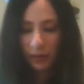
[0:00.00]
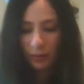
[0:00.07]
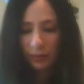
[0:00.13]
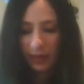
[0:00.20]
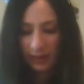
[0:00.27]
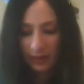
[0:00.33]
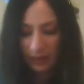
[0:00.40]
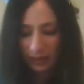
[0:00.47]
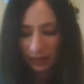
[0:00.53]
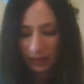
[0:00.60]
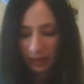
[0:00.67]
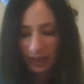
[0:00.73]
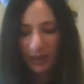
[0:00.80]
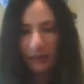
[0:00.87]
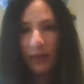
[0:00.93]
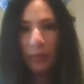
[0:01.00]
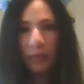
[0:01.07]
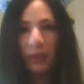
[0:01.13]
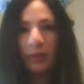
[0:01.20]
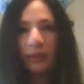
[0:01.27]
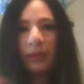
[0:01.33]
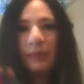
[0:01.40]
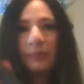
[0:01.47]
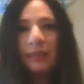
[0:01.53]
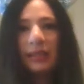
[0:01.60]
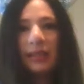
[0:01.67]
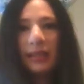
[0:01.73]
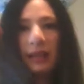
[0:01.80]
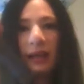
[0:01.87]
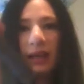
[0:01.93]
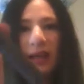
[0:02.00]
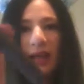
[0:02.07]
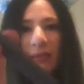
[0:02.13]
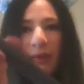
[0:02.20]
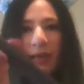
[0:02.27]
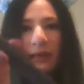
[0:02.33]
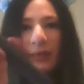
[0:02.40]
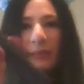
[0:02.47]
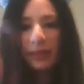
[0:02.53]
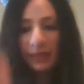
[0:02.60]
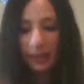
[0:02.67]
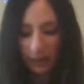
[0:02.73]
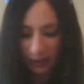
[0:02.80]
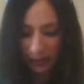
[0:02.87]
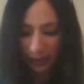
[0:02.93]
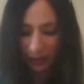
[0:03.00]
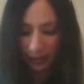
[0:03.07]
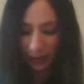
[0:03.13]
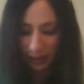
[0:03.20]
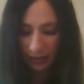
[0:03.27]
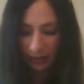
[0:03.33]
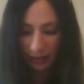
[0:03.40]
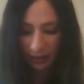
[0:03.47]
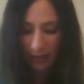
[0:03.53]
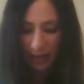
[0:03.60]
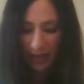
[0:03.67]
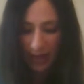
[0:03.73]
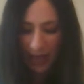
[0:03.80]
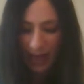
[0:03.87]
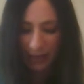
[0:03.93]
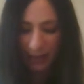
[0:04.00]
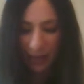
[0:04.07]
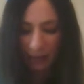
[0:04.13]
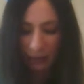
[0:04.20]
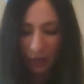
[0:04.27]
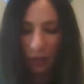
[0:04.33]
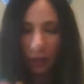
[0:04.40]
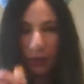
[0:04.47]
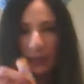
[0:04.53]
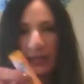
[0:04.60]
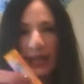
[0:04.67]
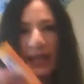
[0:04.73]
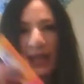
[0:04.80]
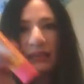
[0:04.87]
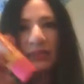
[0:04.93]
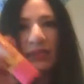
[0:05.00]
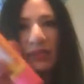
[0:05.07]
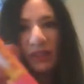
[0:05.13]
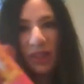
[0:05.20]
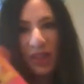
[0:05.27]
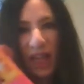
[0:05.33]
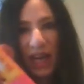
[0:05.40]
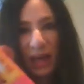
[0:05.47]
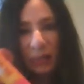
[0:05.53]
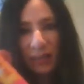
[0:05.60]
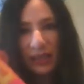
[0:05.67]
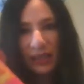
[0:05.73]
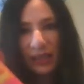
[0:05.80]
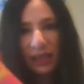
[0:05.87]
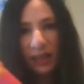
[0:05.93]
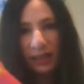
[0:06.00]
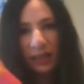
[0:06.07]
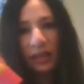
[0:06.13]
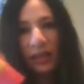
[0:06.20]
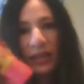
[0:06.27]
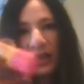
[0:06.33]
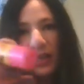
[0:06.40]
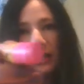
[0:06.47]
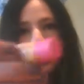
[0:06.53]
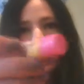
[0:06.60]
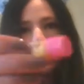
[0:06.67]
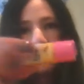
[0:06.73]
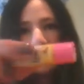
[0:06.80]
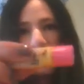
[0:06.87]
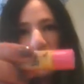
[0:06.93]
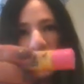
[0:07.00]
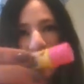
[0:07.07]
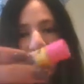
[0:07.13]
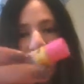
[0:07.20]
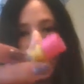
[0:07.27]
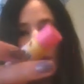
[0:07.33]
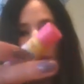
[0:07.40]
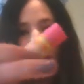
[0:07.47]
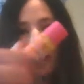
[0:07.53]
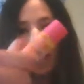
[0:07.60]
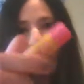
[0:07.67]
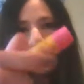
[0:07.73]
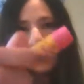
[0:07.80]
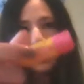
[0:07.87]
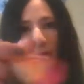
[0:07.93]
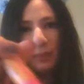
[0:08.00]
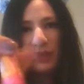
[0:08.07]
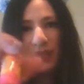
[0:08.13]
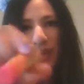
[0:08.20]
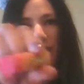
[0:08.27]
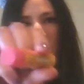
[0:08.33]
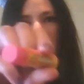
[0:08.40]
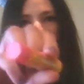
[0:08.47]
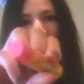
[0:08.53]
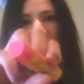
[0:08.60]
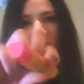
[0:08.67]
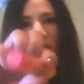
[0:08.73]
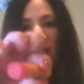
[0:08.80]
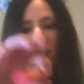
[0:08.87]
basically if I'm wearing lipstick, I'll have my lipstick in there, and I will always have chapstick, and generally I have one with SPF in it.